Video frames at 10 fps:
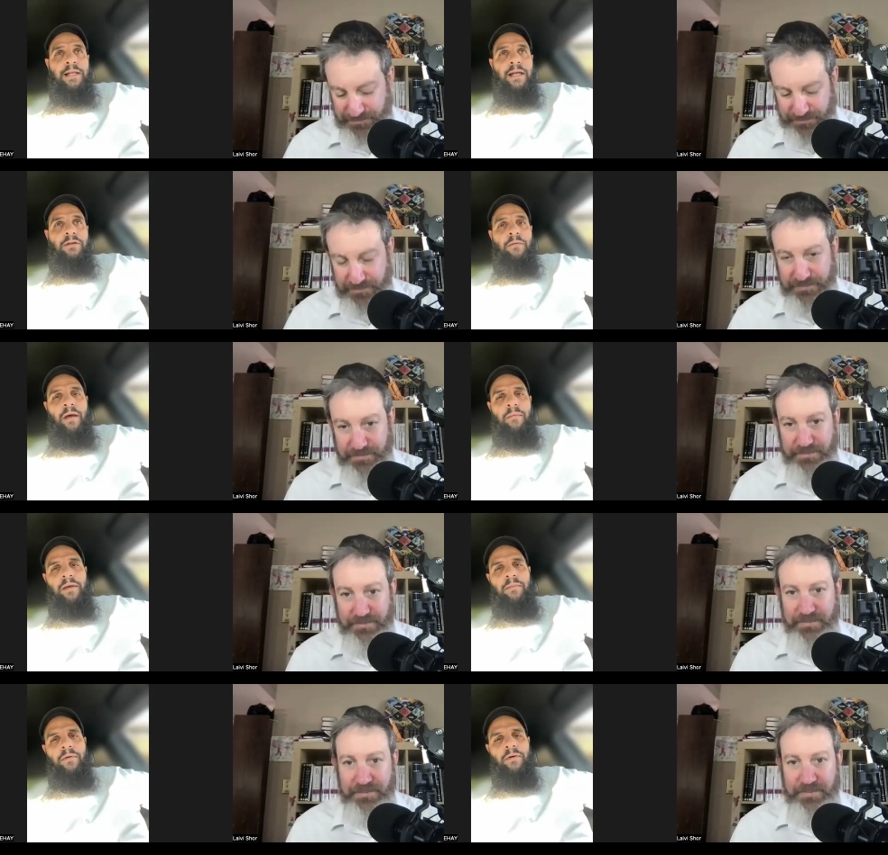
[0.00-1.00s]
Speaker 1: slander about
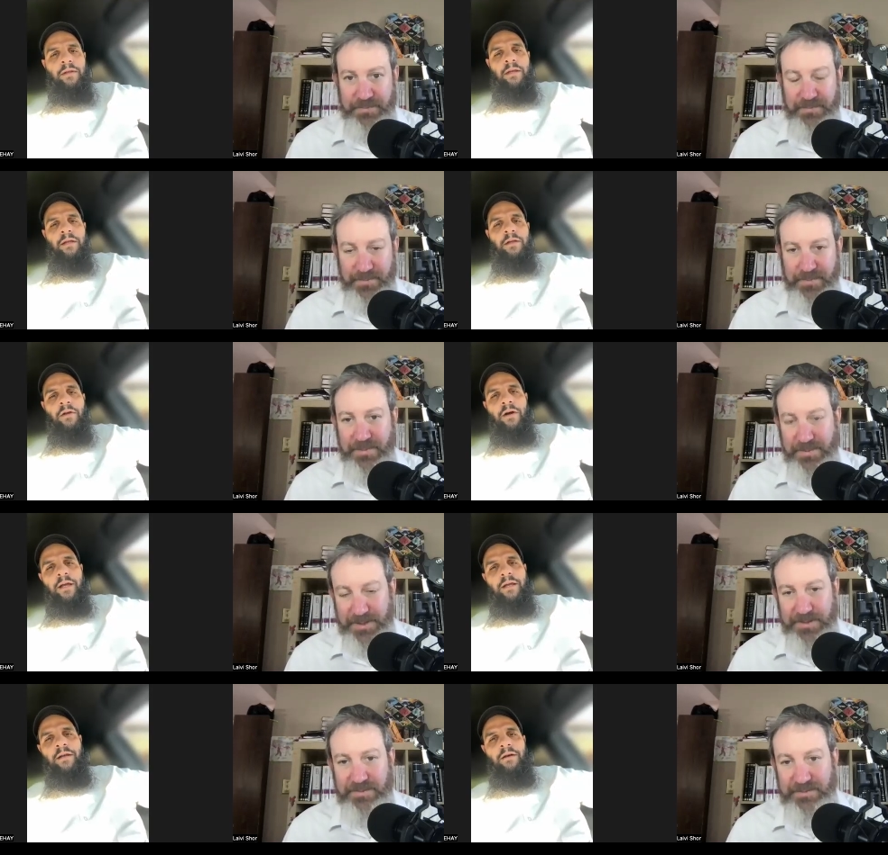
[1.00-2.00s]
people, and then you know I
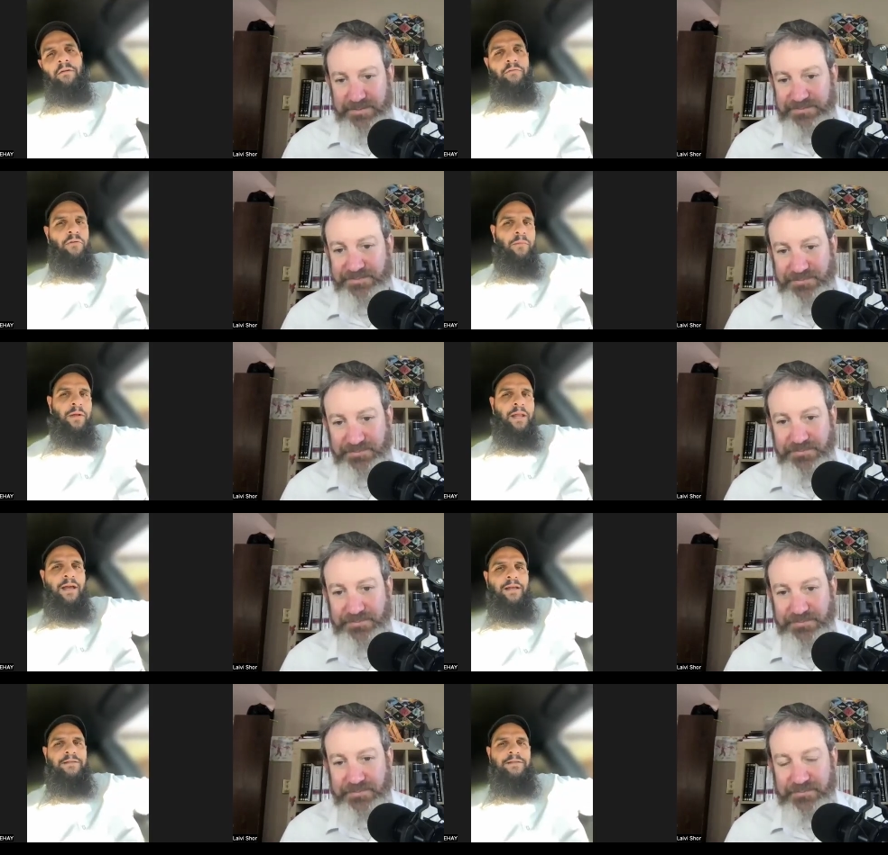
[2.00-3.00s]
can uh, form
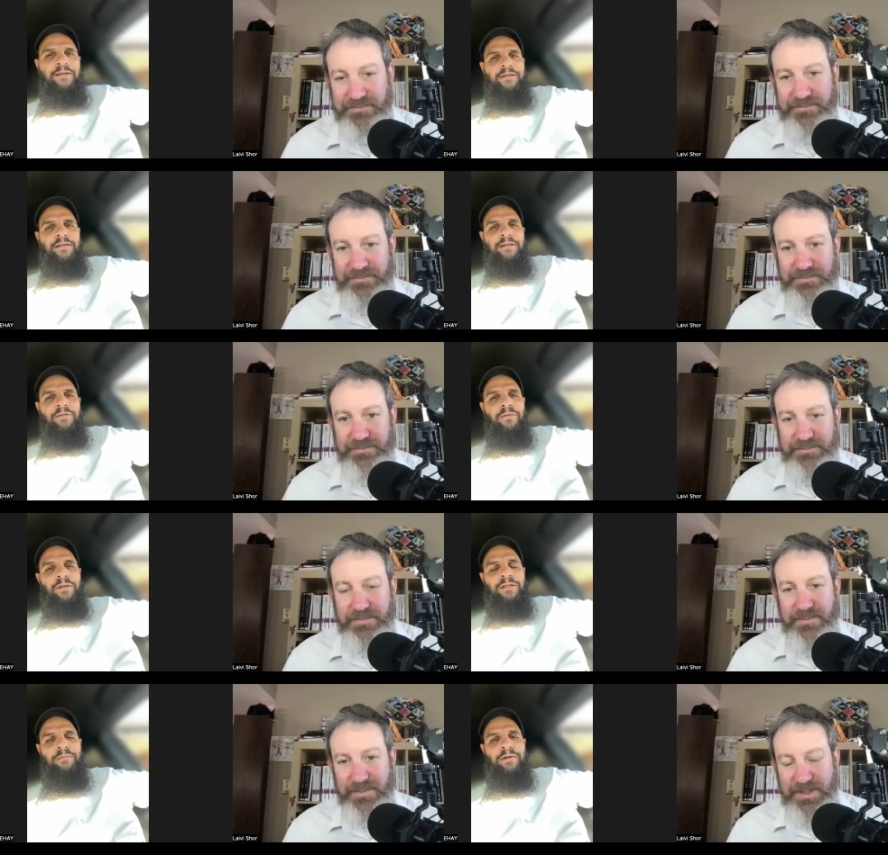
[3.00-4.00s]
alliances and do
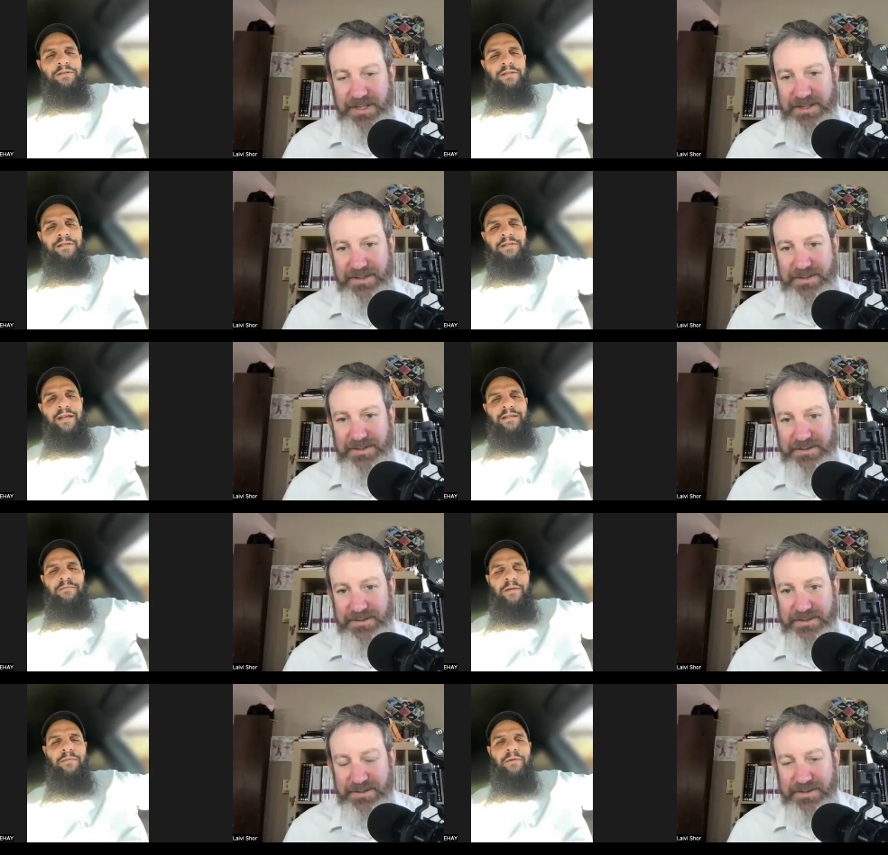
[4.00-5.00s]
conspiracies yeah. against
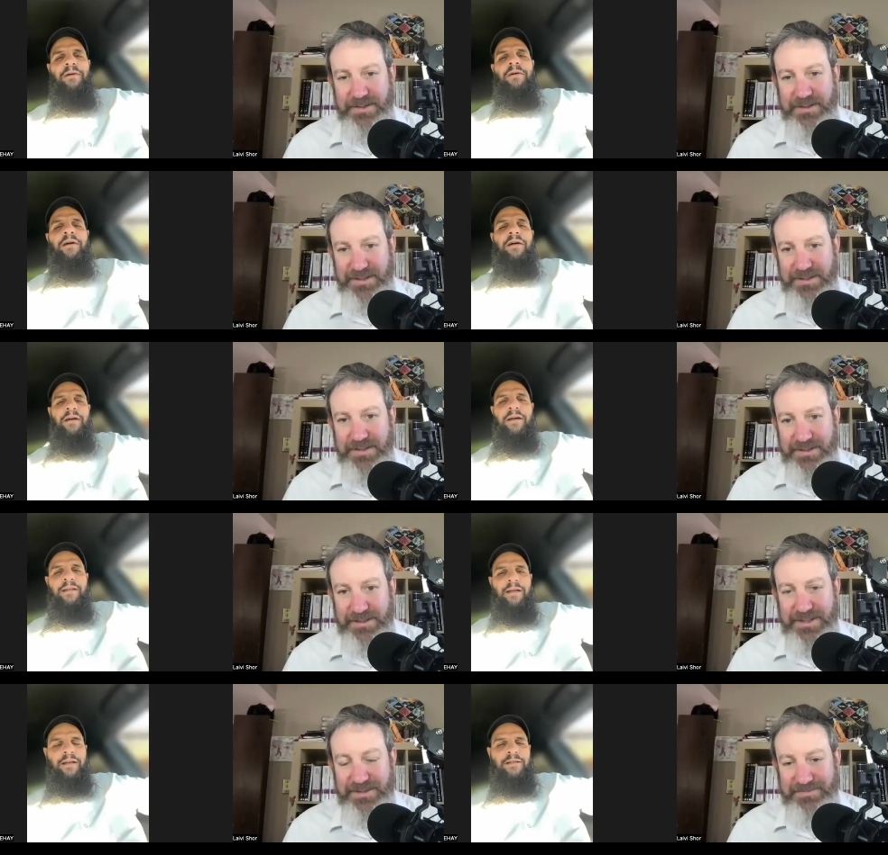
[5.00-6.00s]
people,
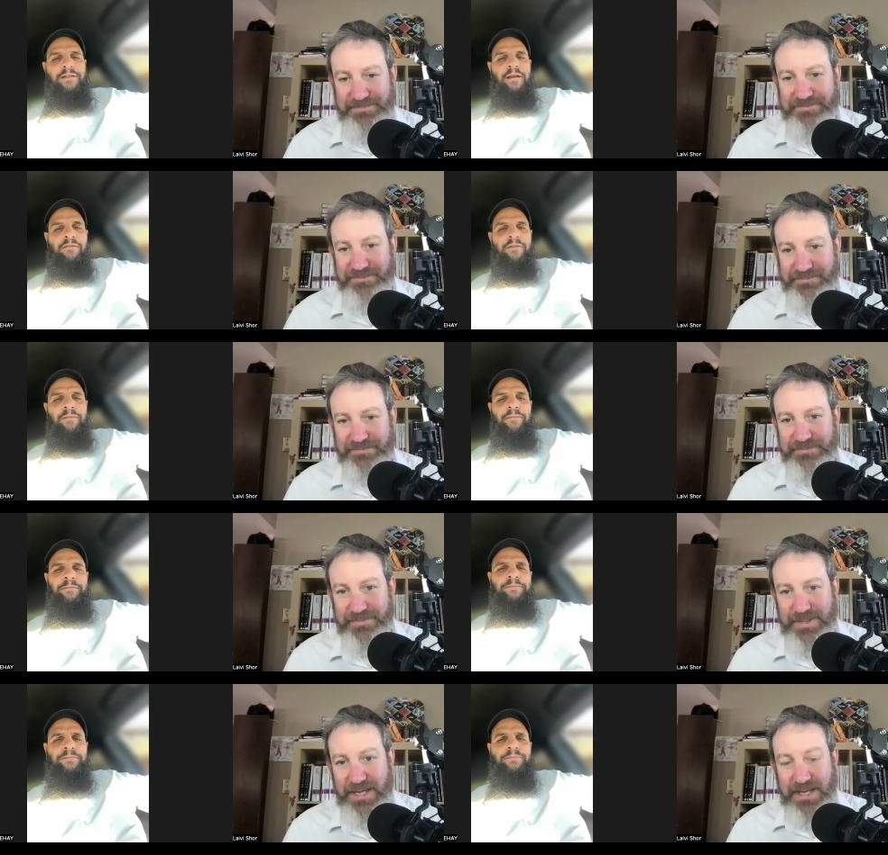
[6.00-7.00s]
Speaker 2: and yeah. that kind of stuff.
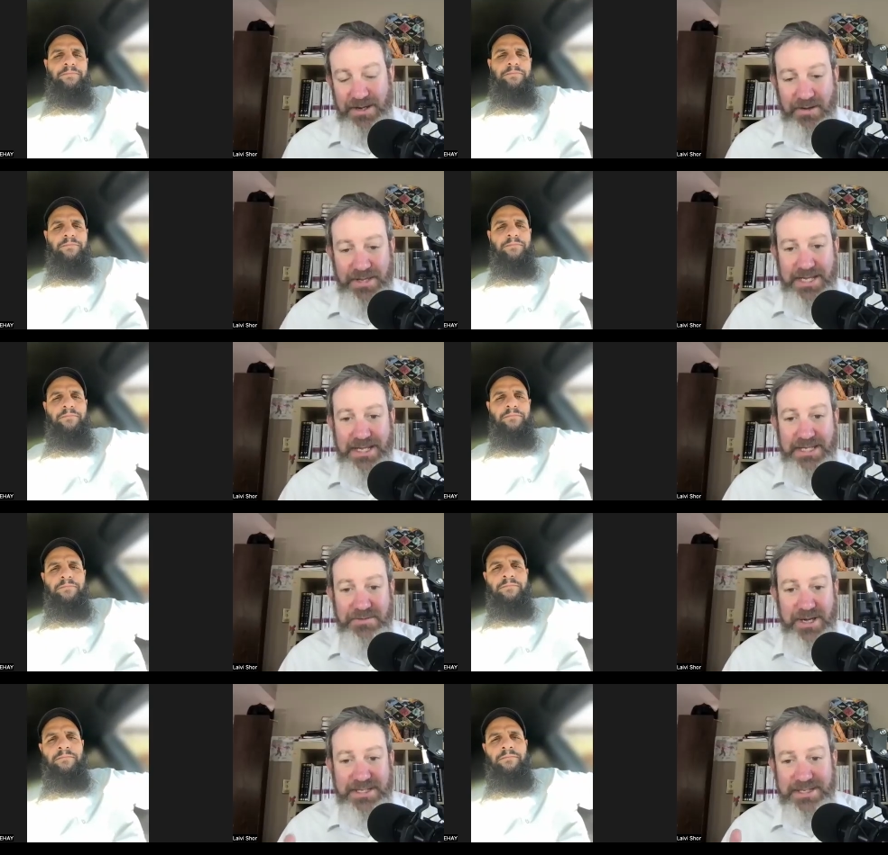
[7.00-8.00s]
No, and, that, and that's
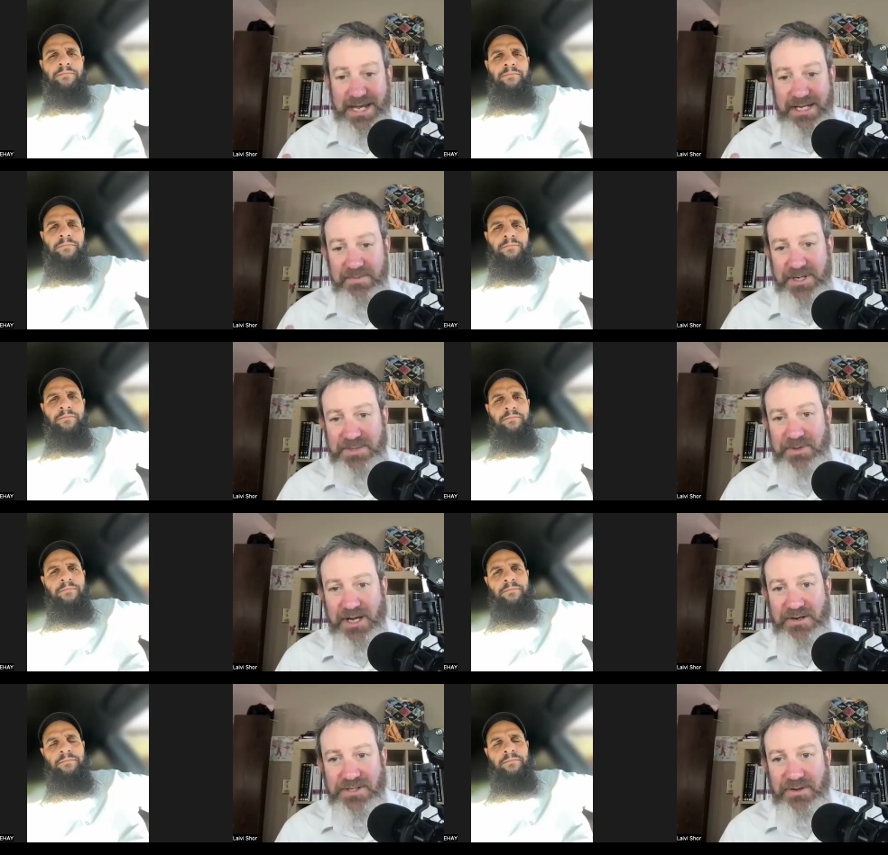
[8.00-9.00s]
why tzedek and mishpat
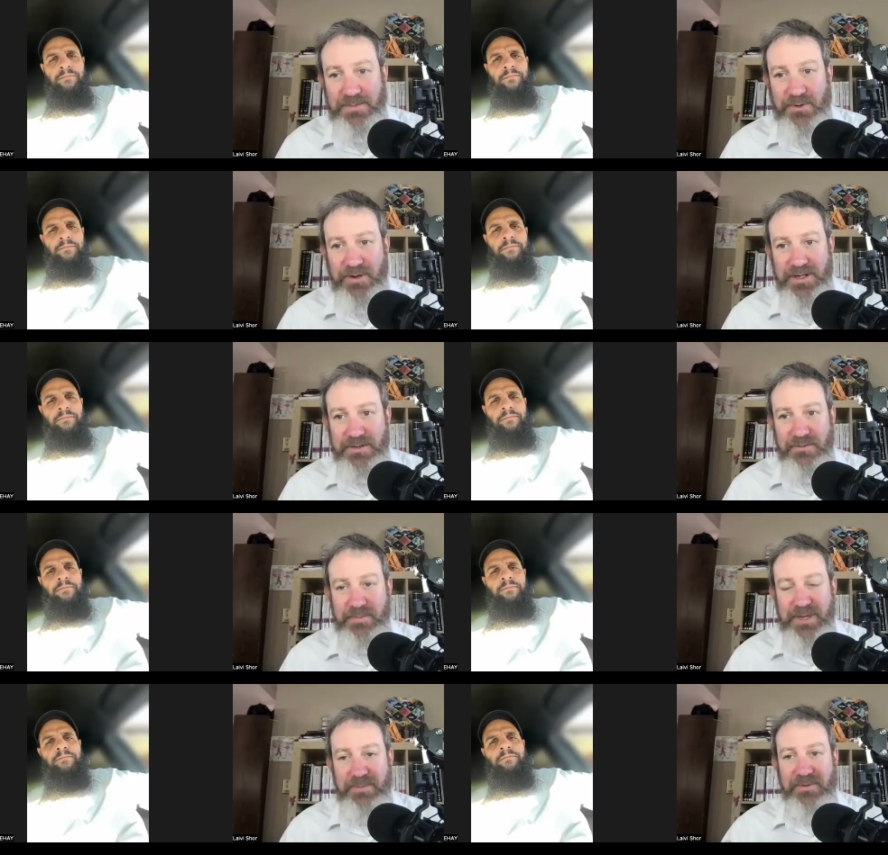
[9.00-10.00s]
are so important. When
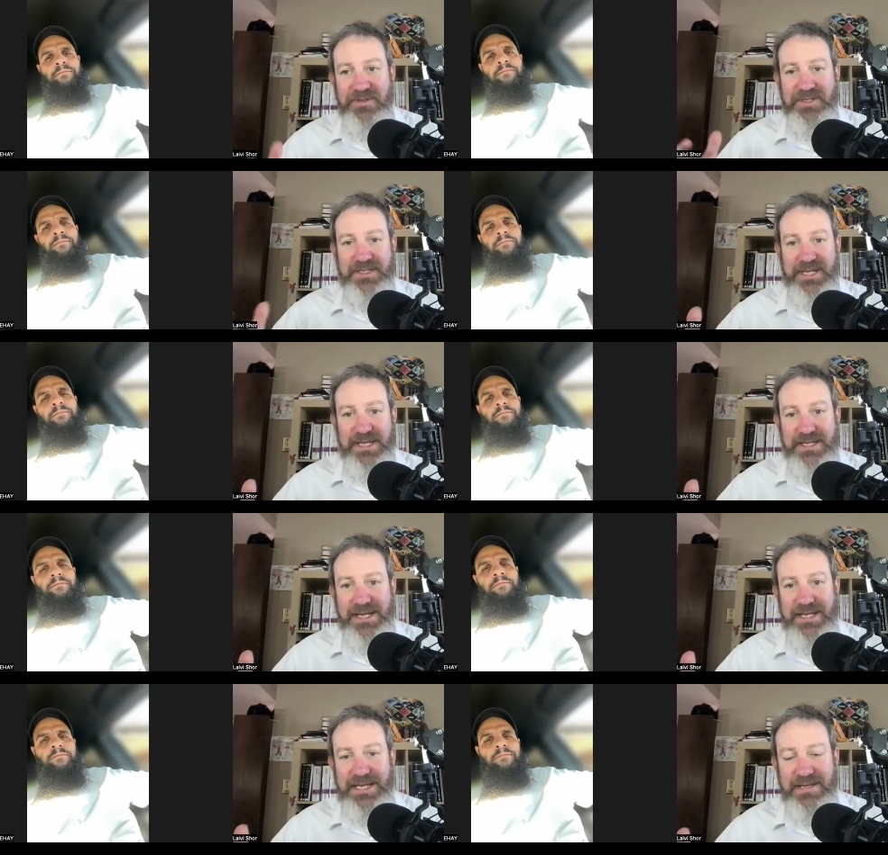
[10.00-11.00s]
people see
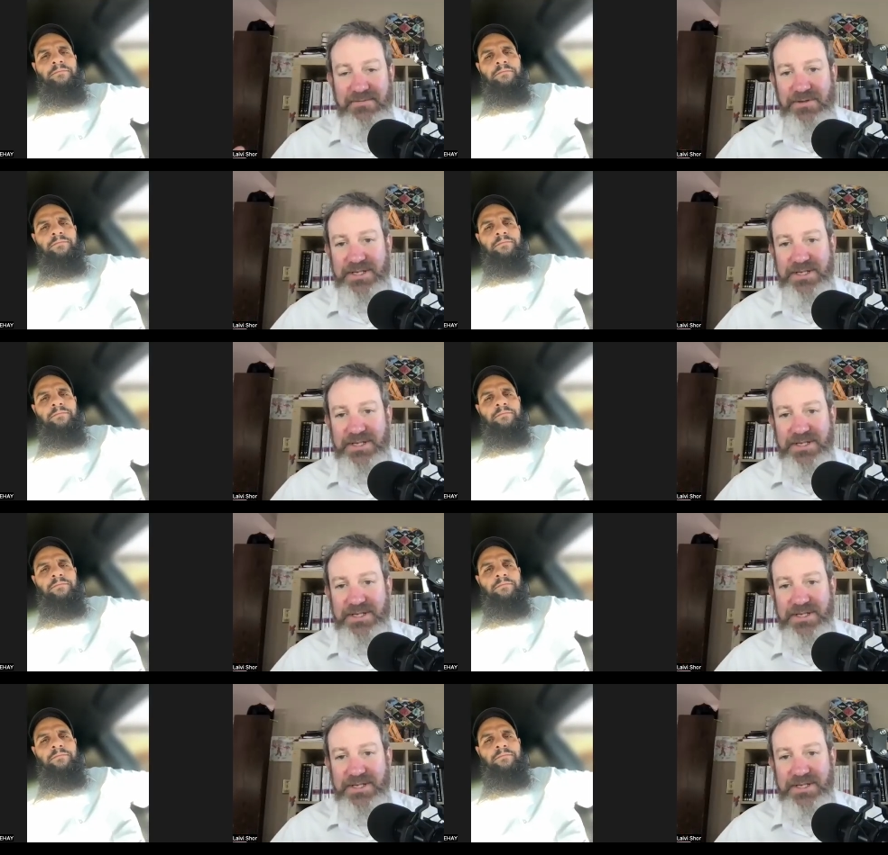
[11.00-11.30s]
that evil